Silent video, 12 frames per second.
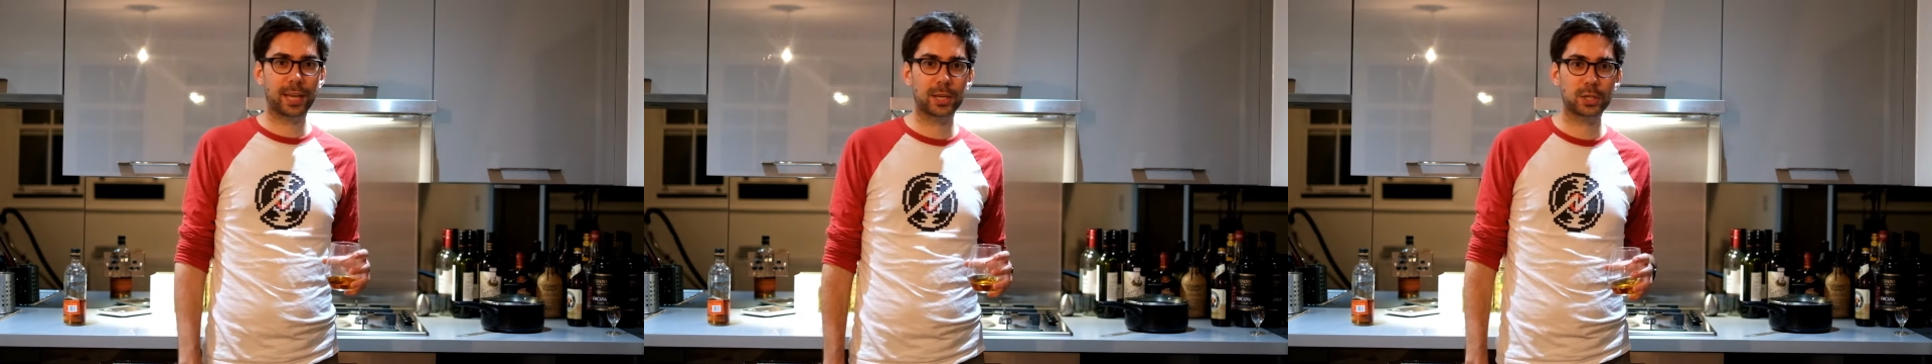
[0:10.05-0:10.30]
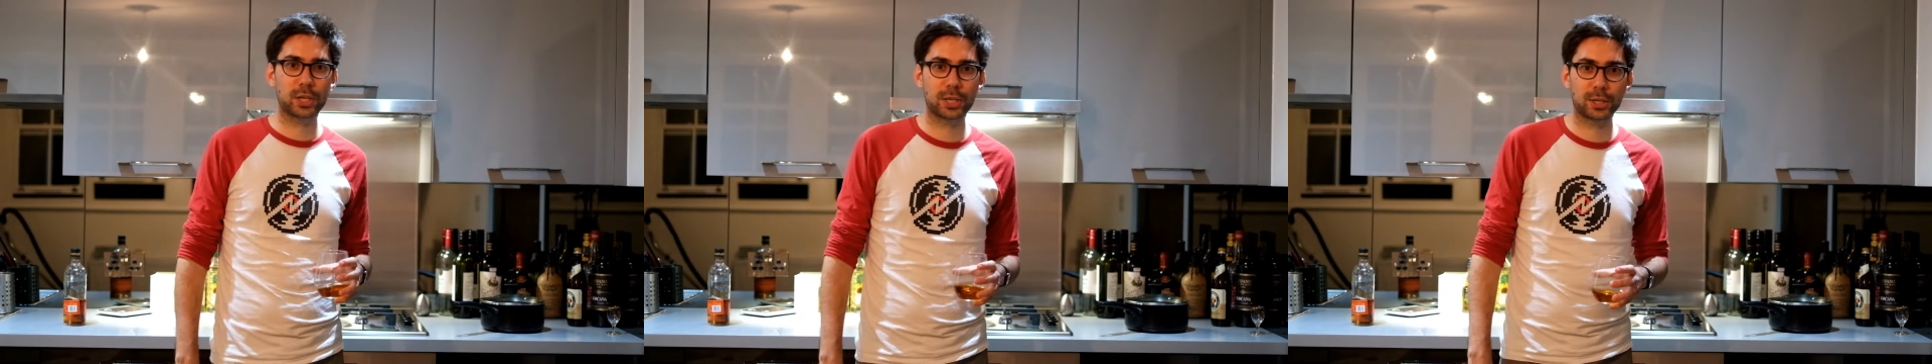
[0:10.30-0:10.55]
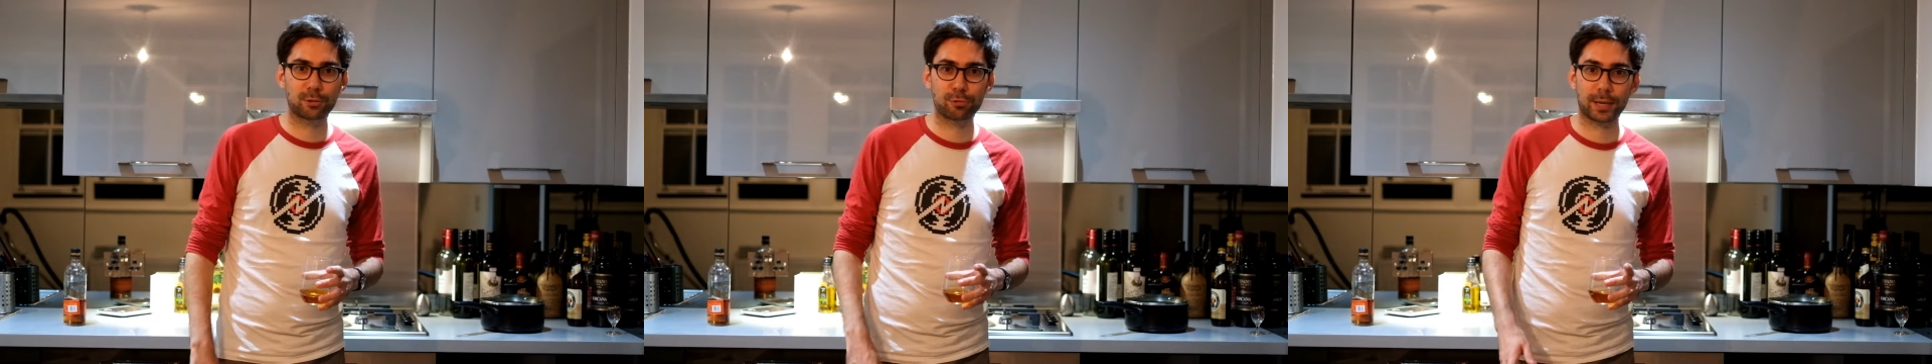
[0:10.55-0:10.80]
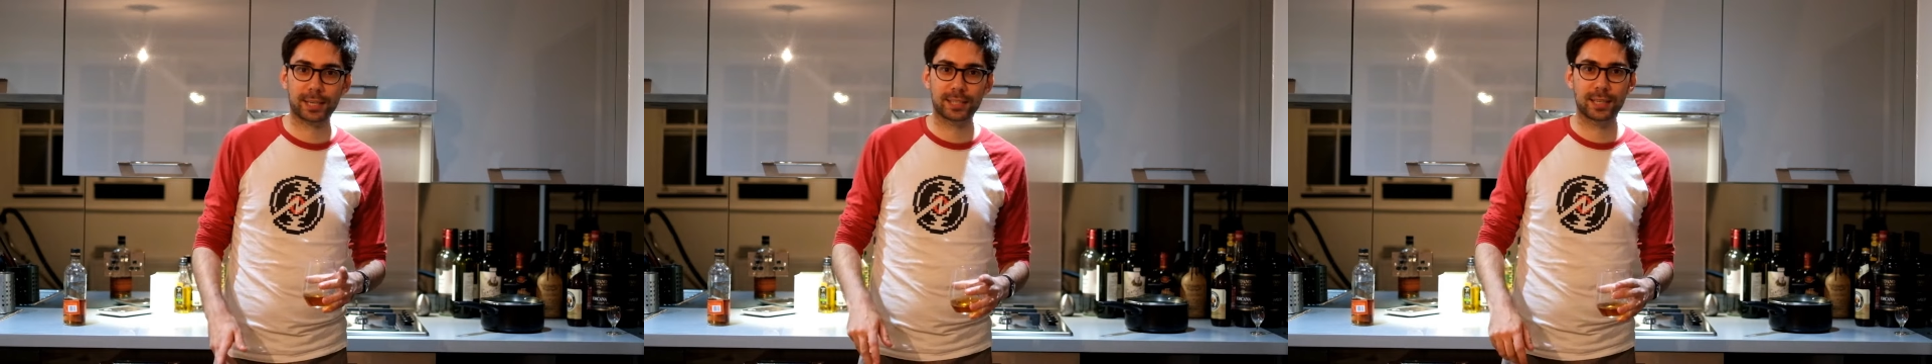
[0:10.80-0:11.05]
kitchen
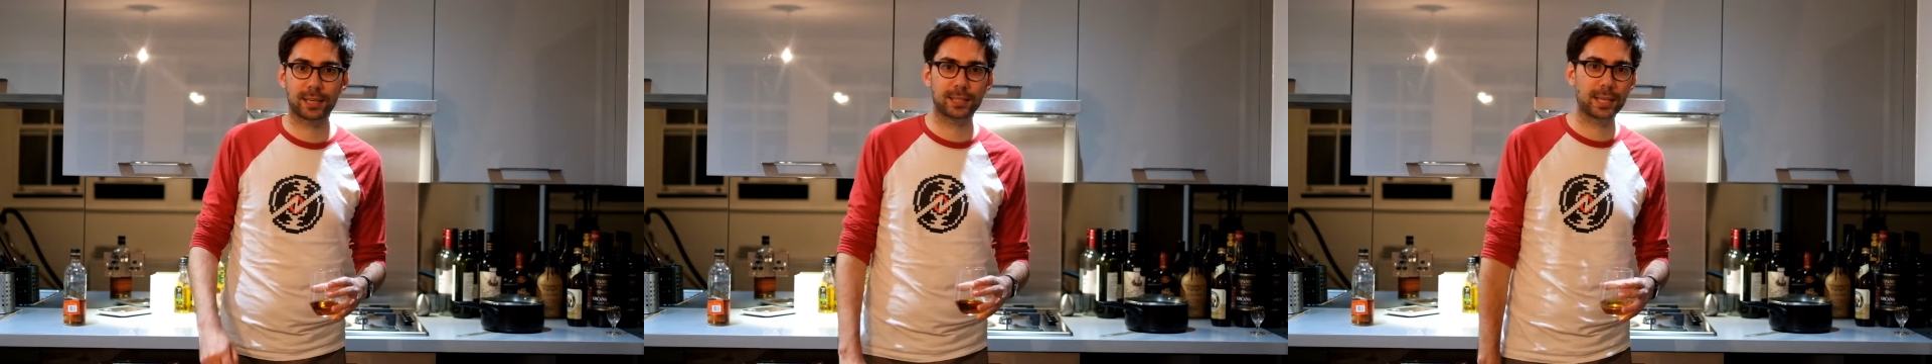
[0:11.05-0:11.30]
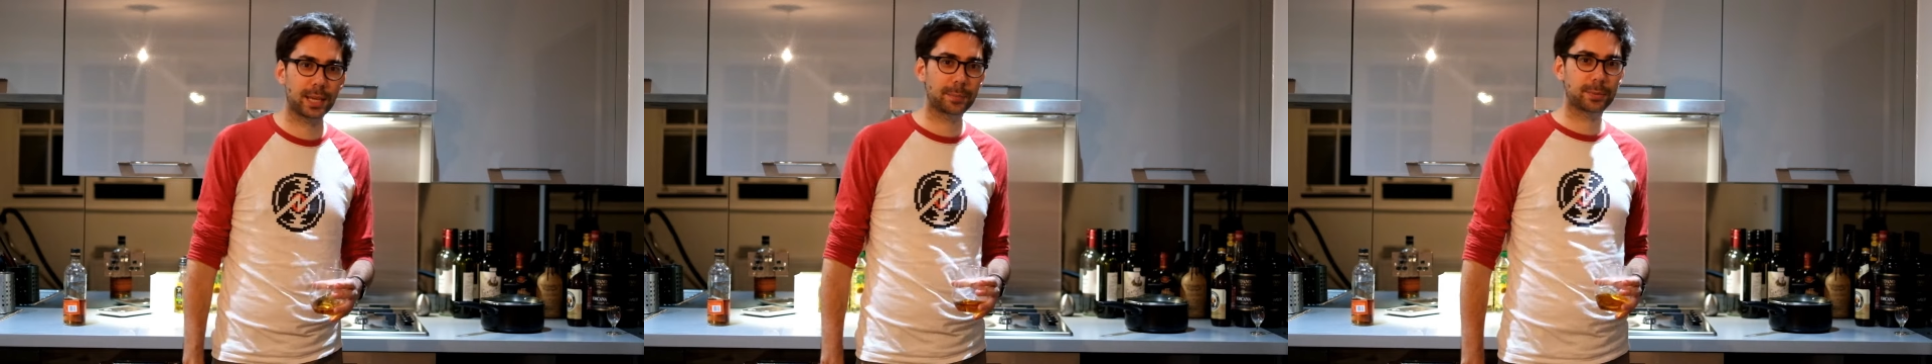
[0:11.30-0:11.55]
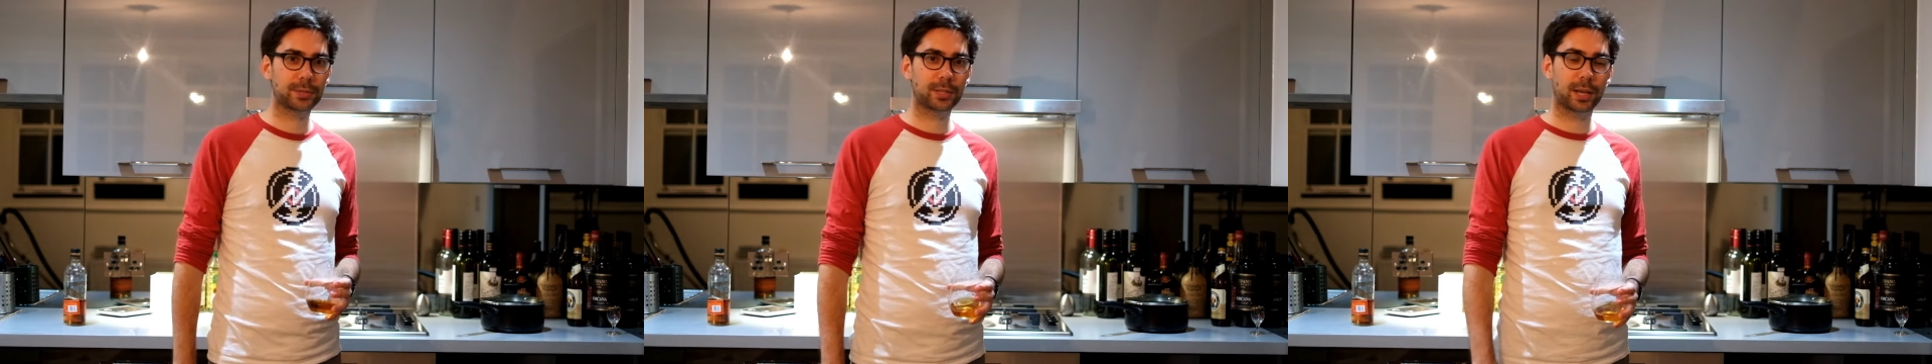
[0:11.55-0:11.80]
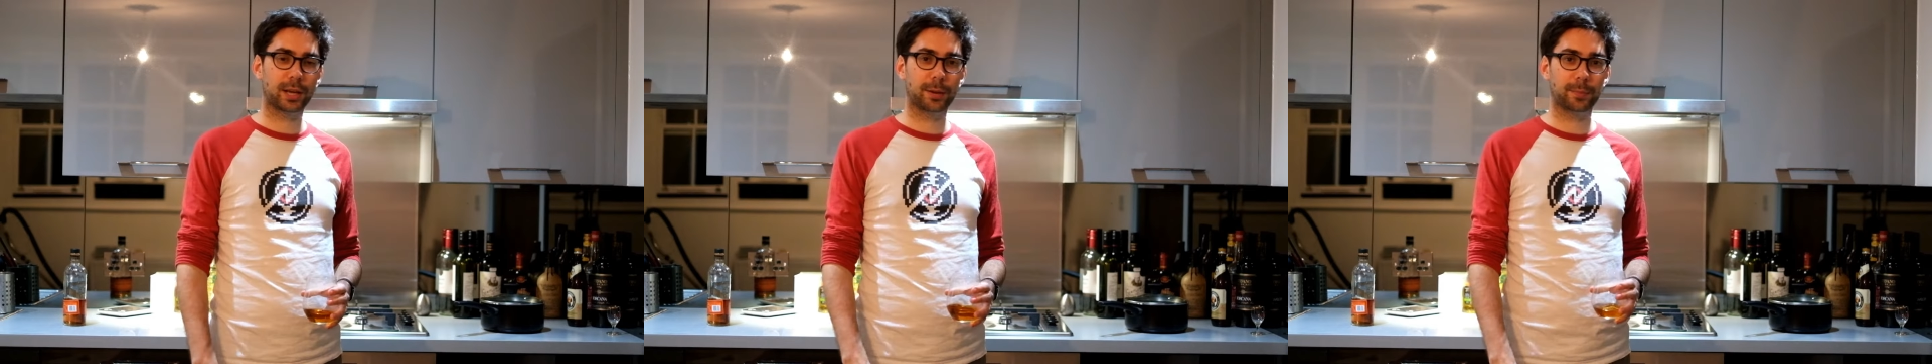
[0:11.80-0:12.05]
tricks and
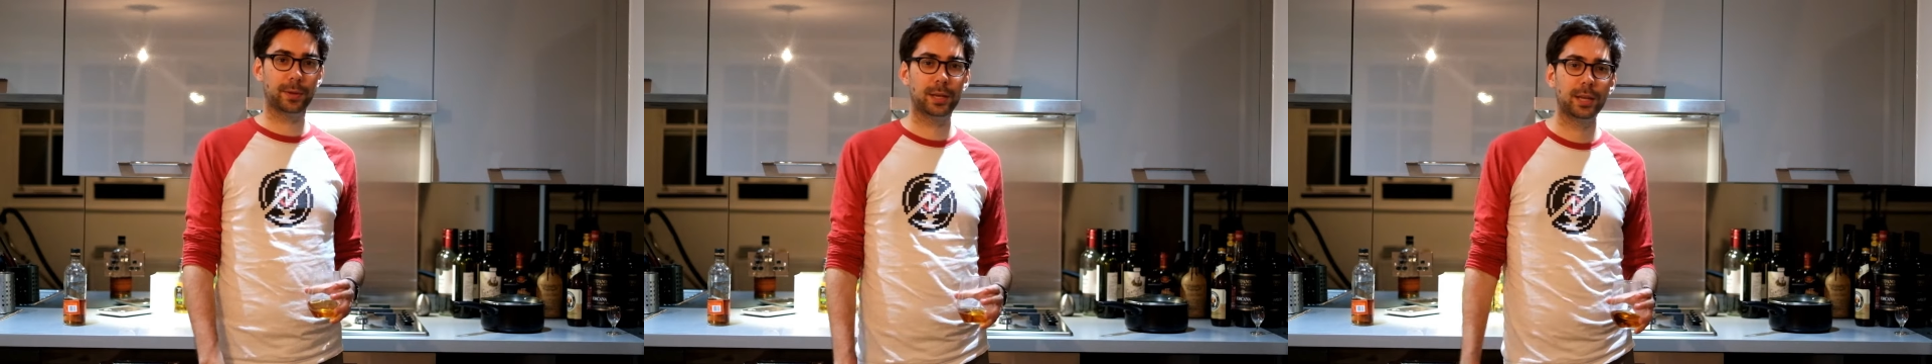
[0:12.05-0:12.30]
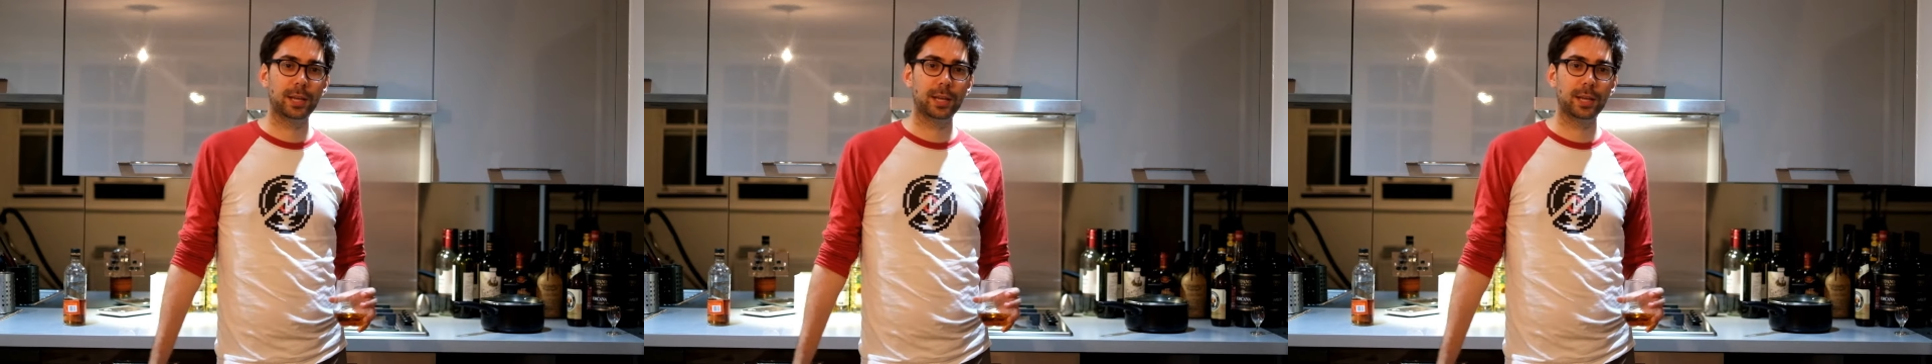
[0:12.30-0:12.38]
tips, um,